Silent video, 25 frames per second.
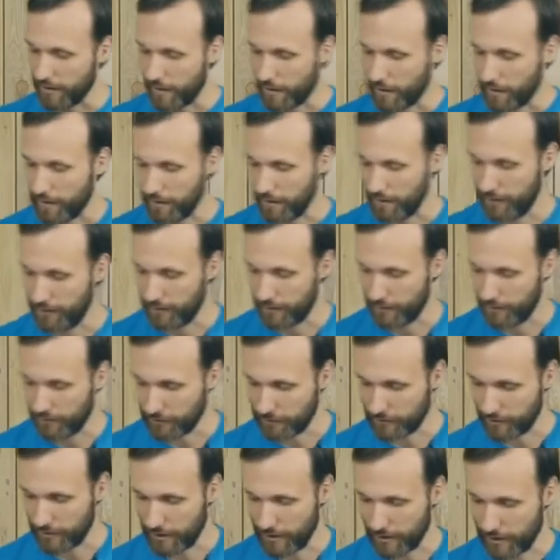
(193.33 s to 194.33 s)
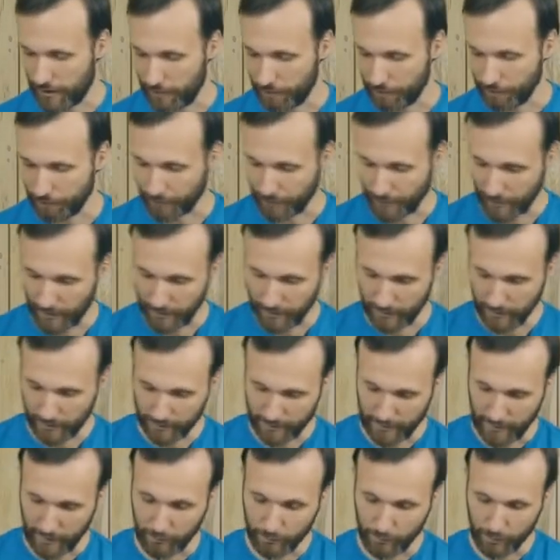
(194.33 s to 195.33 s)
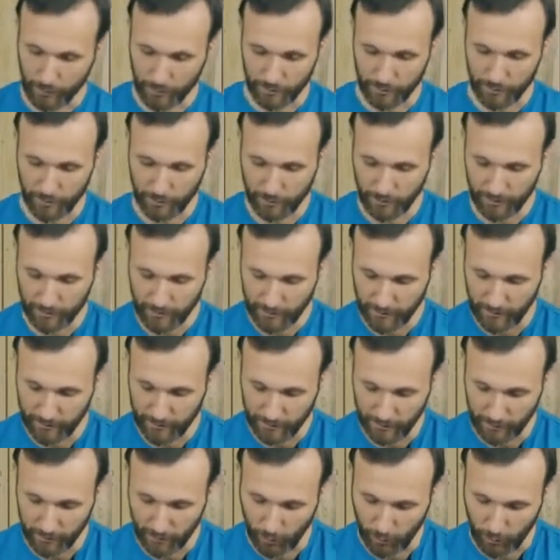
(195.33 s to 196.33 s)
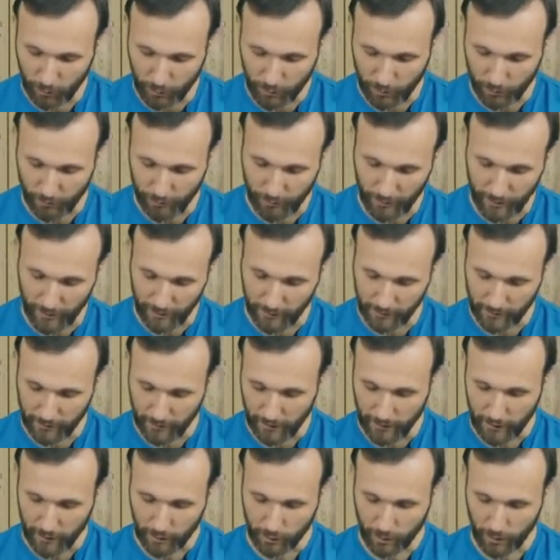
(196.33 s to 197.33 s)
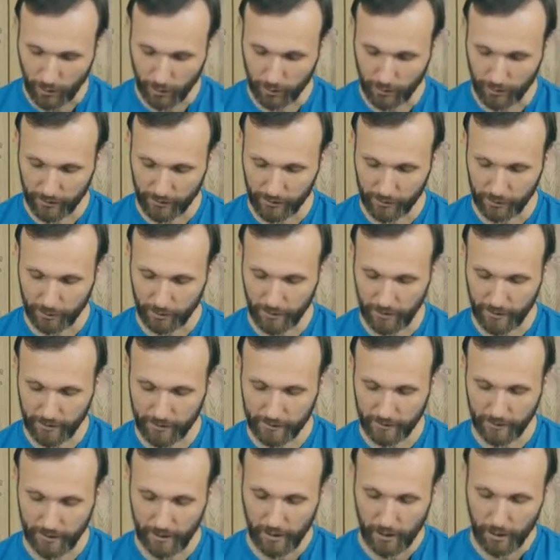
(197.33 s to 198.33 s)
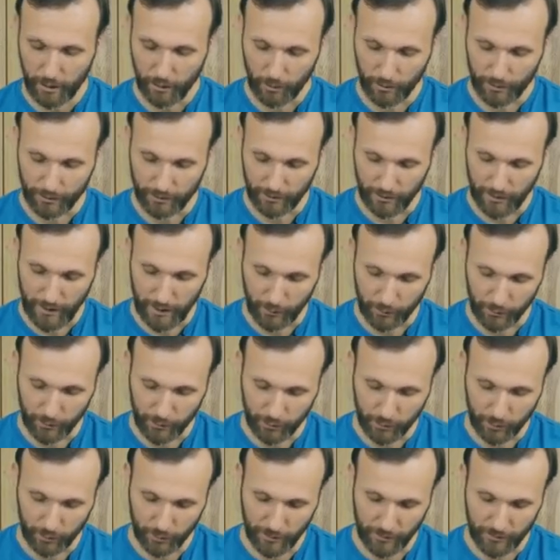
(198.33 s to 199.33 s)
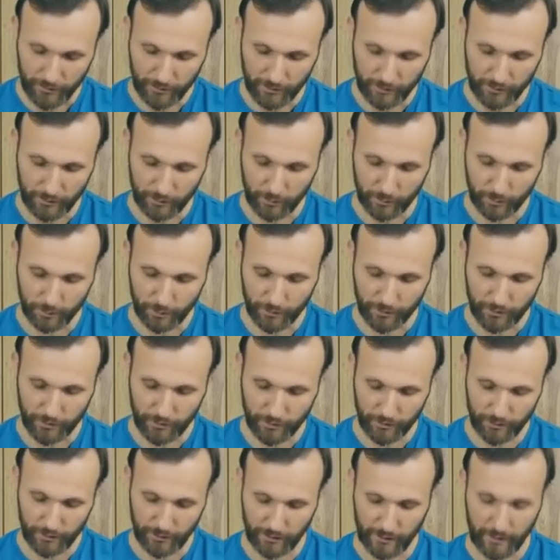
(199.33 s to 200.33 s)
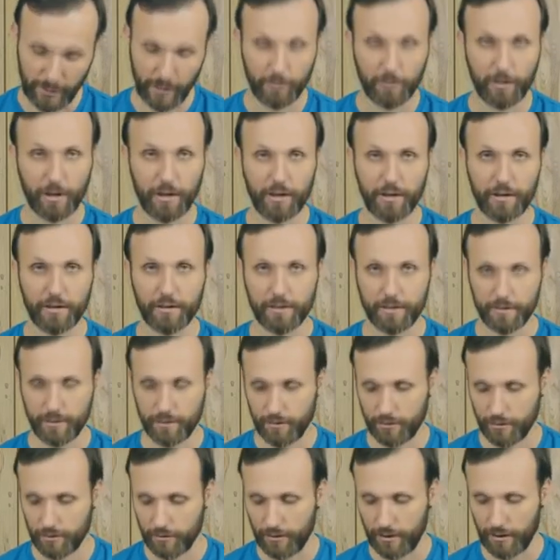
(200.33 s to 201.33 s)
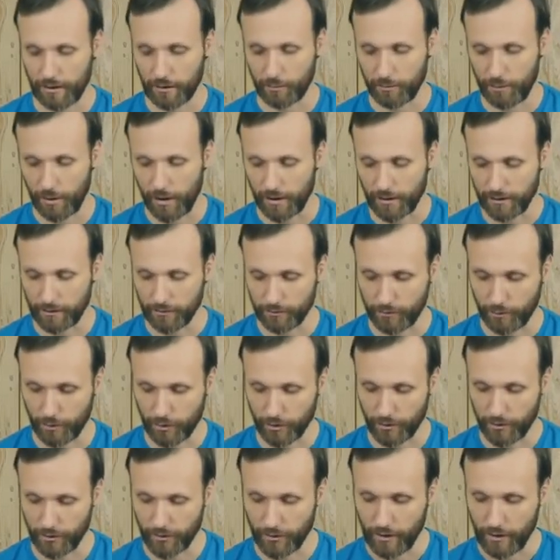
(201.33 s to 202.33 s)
it comes with this basically low profile quick release plate, which allows you to basically to position the camera, you know, like back and forth